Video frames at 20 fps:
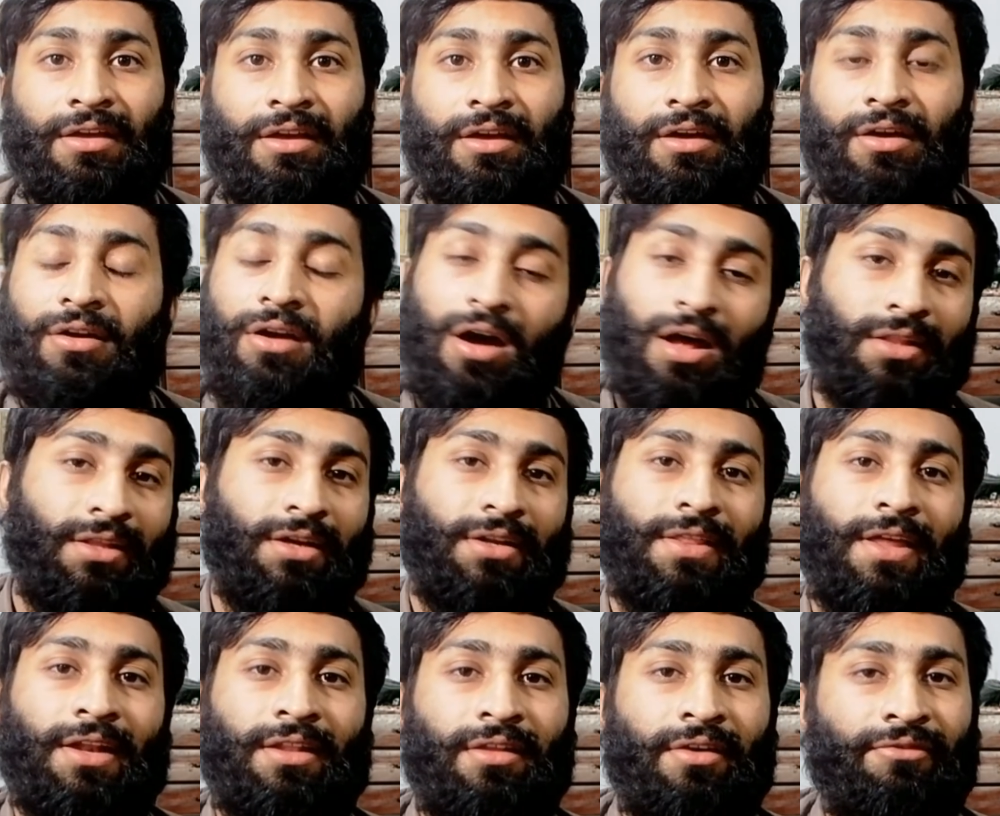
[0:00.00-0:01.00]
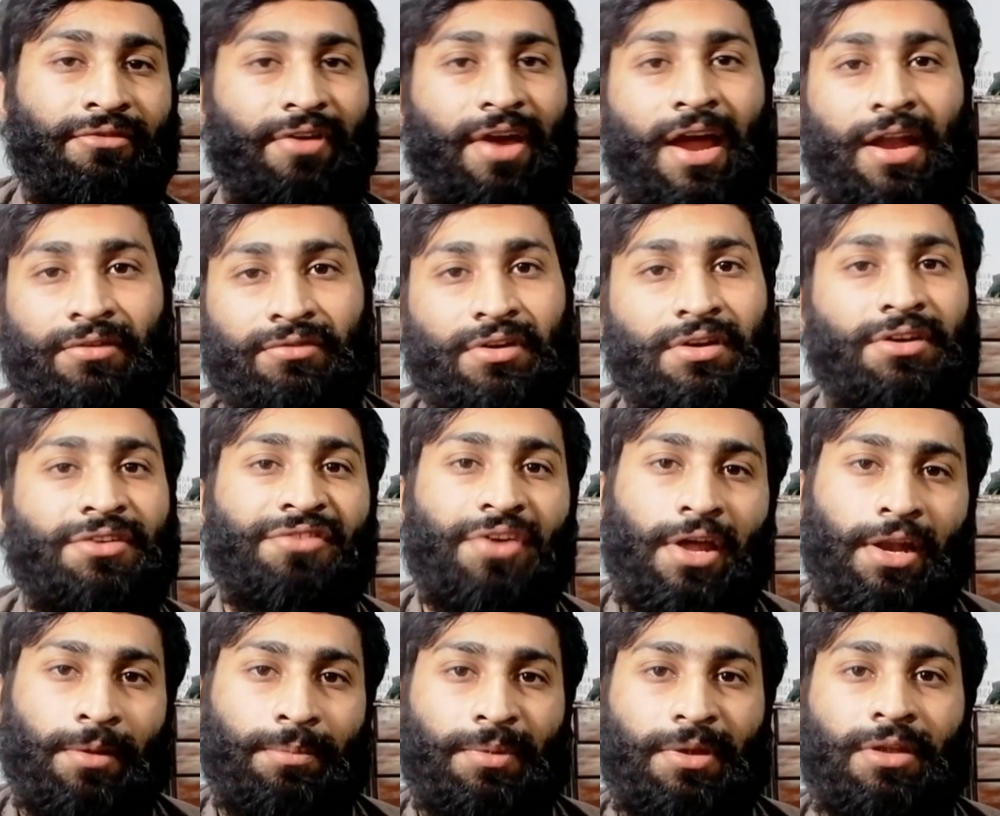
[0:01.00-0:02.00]
rather than the fat will
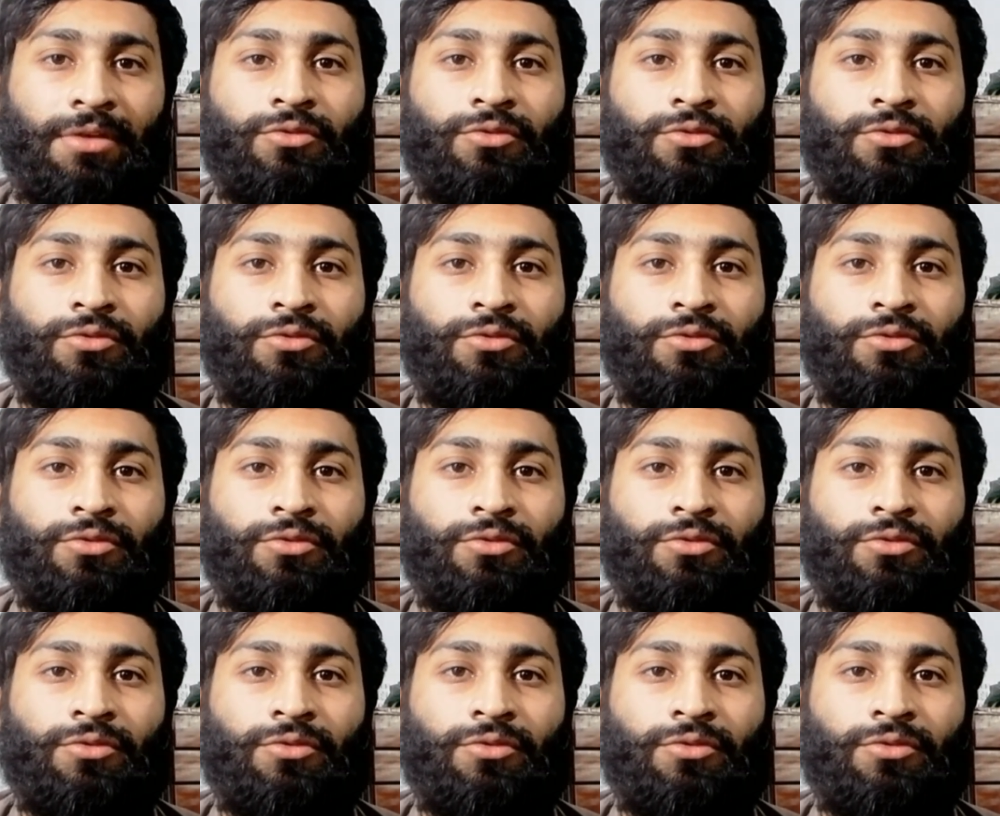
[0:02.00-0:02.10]
develop in